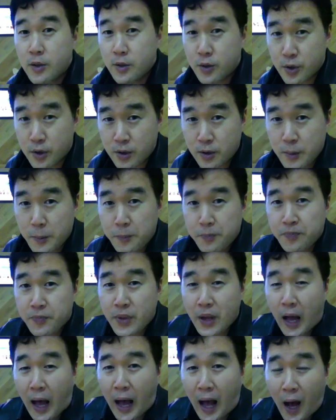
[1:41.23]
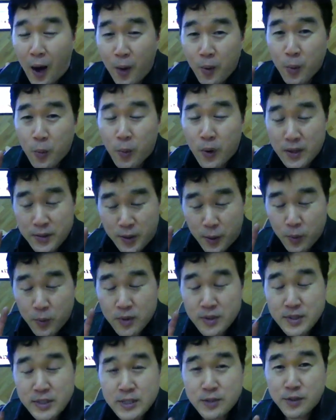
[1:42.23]
The
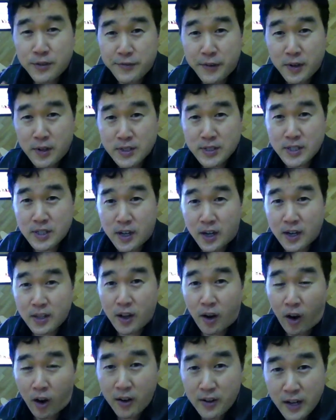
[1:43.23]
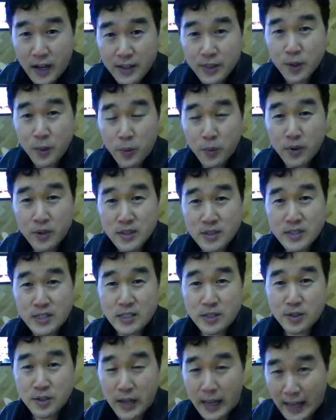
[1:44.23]
words that you're focusing on are not the words
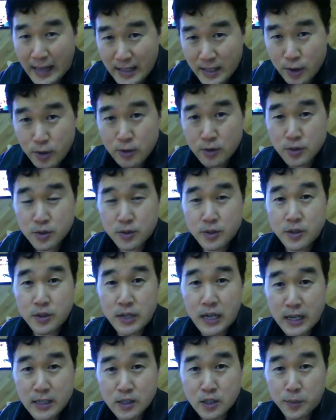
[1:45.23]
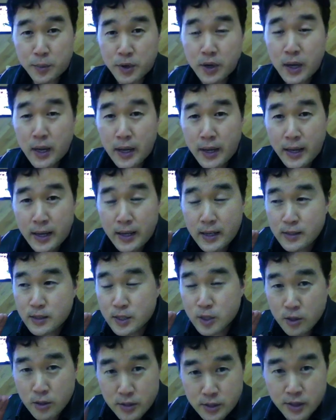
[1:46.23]
that your end user, your customer, is
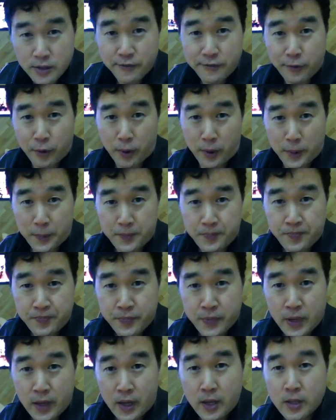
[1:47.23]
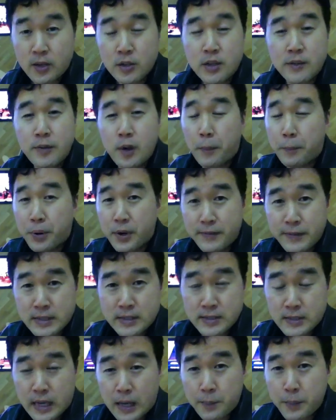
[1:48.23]
searching for. And I'll give you a
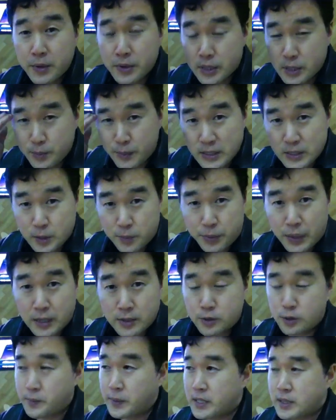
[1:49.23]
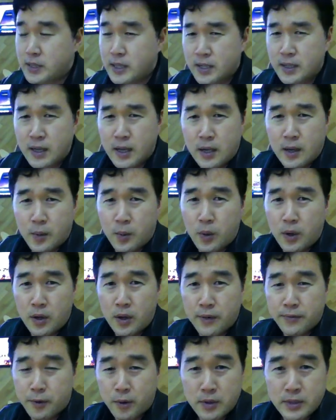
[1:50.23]
perfect example. This might surprise you. You might think,
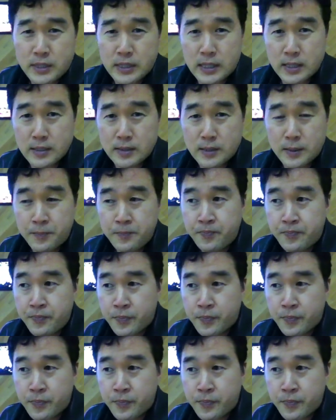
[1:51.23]
well, of course it is.